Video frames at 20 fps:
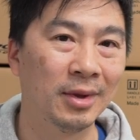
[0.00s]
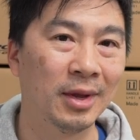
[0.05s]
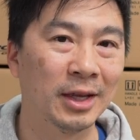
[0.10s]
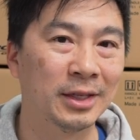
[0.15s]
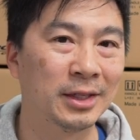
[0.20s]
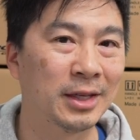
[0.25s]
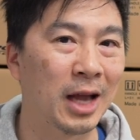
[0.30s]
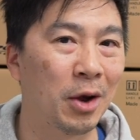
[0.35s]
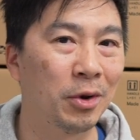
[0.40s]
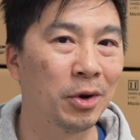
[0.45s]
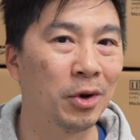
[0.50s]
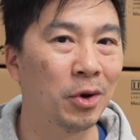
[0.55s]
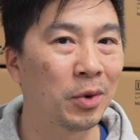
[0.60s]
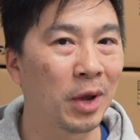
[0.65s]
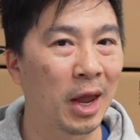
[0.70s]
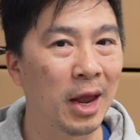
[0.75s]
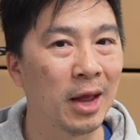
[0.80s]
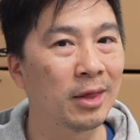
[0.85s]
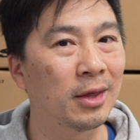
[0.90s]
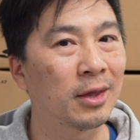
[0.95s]
it sounded
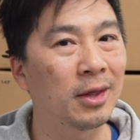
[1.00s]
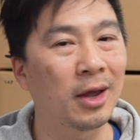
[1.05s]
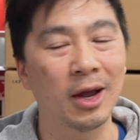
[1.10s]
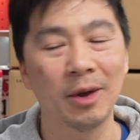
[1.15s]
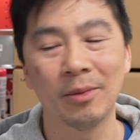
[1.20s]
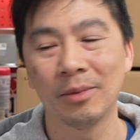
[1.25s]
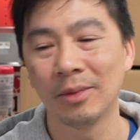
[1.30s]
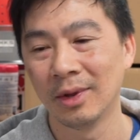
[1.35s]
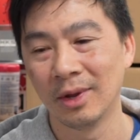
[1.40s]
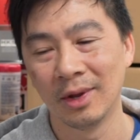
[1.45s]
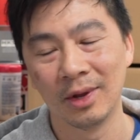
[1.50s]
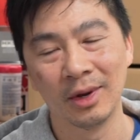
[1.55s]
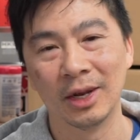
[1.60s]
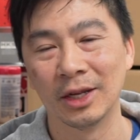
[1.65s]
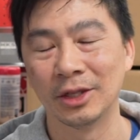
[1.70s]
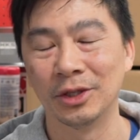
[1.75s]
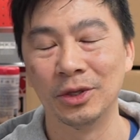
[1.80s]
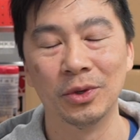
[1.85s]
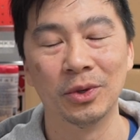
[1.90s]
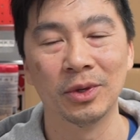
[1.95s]
okay at the time
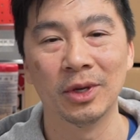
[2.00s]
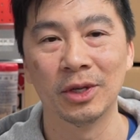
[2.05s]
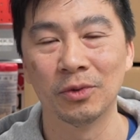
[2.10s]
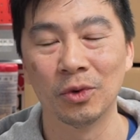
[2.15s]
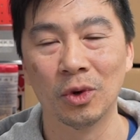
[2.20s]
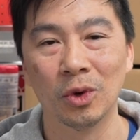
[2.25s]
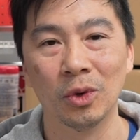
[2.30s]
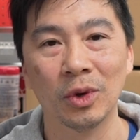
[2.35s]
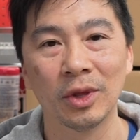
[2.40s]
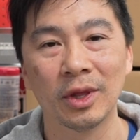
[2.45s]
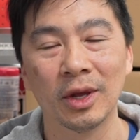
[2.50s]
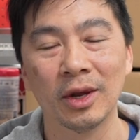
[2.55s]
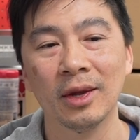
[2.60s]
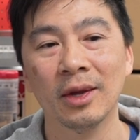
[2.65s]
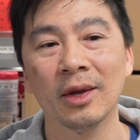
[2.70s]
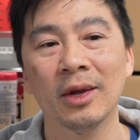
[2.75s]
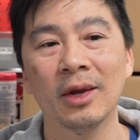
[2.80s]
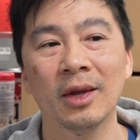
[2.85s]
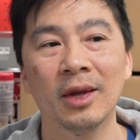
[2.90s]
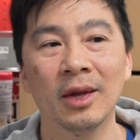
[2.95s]
let's do it let's roll with
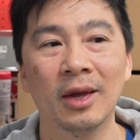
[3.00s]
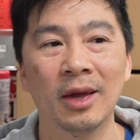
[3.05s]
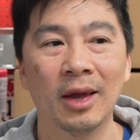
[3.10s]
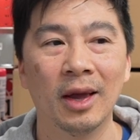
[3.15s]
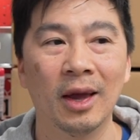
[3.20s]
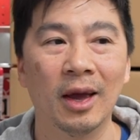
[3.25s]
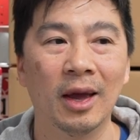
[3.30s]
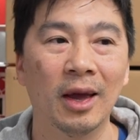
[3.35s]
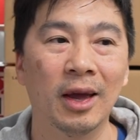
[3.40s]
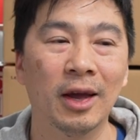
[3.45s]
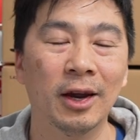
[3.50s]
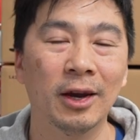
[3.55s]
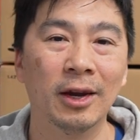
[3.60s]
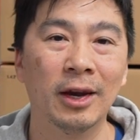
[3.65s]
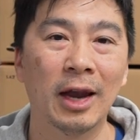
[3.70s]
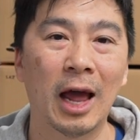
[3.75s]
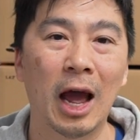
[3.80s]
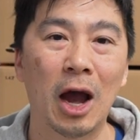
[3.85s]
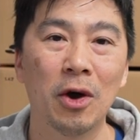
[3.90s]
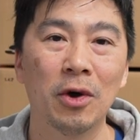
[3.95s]
it
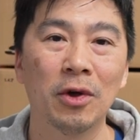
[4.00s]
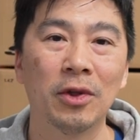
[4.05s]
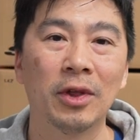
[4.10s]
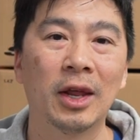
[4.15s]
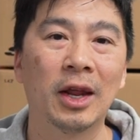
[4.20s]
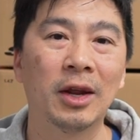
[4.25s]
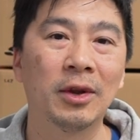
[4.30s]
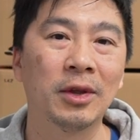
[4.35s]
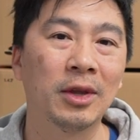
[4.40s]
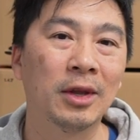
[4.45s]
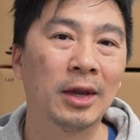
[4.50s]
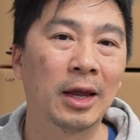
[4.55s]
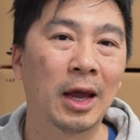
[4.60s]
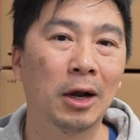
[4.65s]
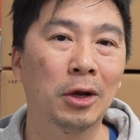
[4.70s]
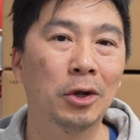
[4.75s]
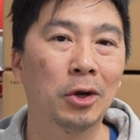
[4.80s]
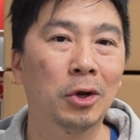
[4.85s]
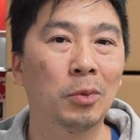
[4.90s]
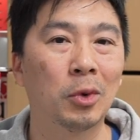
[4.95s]
and now that you get
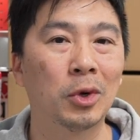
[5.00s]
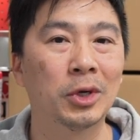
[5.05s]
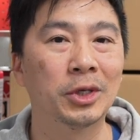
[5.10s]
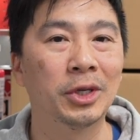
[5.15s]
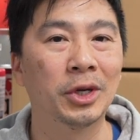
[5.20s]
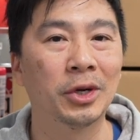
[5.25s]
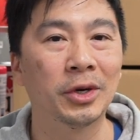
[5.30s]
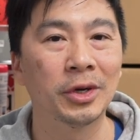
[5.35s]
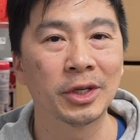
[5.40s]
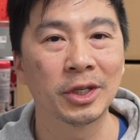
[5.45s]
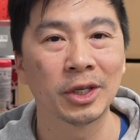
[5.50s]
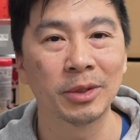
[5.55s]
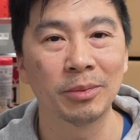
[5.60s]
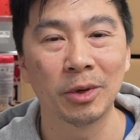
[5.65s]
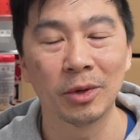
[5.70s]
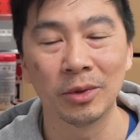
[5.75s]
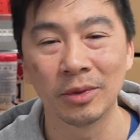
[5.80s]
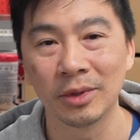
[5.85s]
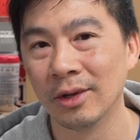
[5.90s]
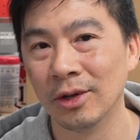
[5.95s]
a little more serious
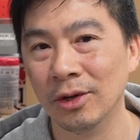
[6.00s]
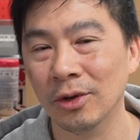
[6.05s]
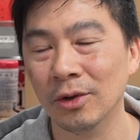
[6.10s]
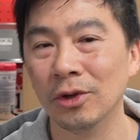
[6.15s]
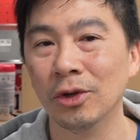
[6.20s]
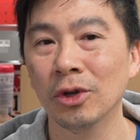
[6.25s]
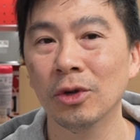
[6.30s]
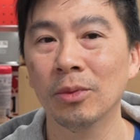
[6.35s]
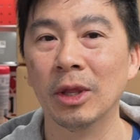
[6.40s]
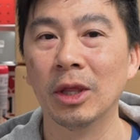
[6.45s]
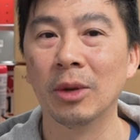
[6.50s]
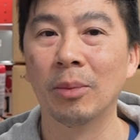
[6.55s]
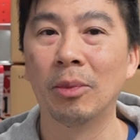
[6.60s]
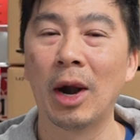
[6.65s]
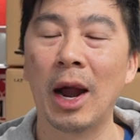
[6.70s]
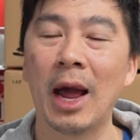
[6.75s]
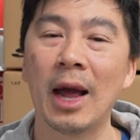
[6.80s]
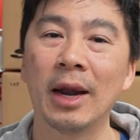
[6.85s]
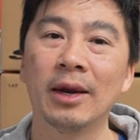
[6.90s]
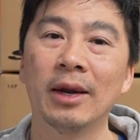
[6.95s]
about YouTube and the
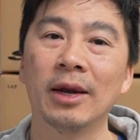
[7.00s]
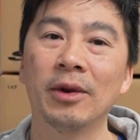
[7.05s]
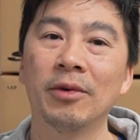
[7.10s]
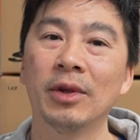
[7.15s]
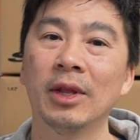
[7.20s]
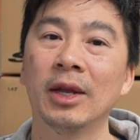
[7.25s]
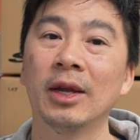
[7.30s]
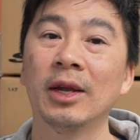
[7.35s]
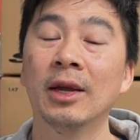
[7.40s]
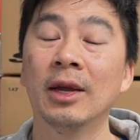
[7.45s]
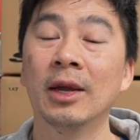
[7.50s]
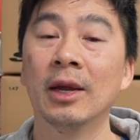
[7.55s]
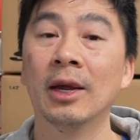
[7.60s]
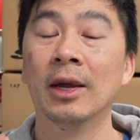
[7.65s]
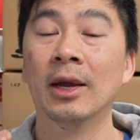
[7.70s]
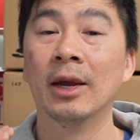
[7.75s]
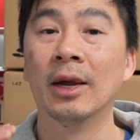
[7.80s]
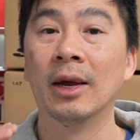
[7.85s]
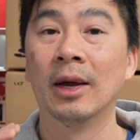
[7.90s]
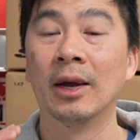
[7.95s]
brand and everything,
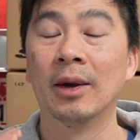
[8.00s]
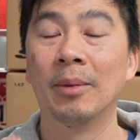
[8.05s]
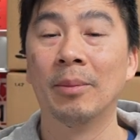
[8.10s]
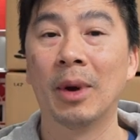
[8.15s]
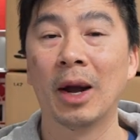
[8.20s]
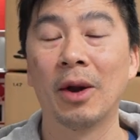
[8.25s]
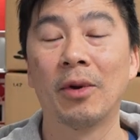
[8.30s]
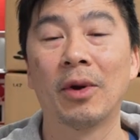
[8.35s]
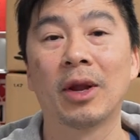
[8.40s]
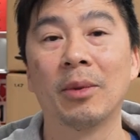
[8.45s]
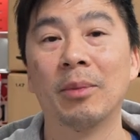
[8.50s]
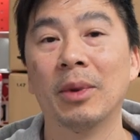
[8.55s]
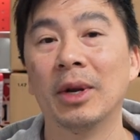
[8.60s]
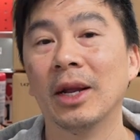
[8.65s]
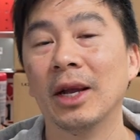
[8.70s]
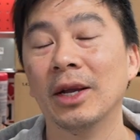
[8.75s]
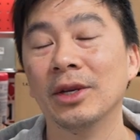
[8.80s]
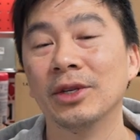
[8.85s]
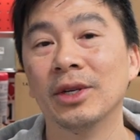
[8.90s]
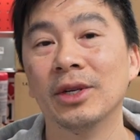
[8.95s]
my
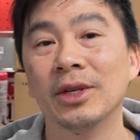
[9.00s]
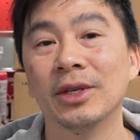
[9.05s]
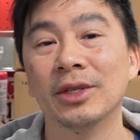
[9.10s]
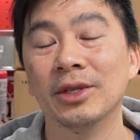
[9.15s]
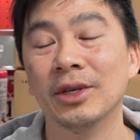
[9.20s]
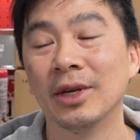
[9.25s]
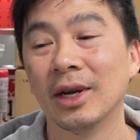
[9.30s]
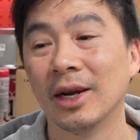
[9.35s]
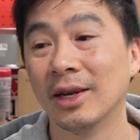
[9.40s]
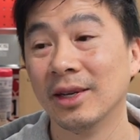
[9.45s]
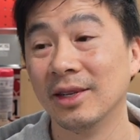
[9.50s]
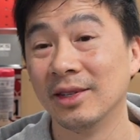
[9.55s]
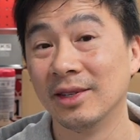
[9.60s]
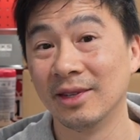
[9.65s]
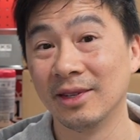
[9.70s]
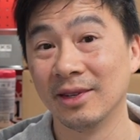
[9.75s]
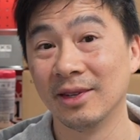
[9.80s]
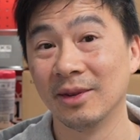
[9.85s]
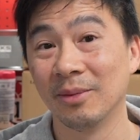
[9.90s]
recommendation is you guys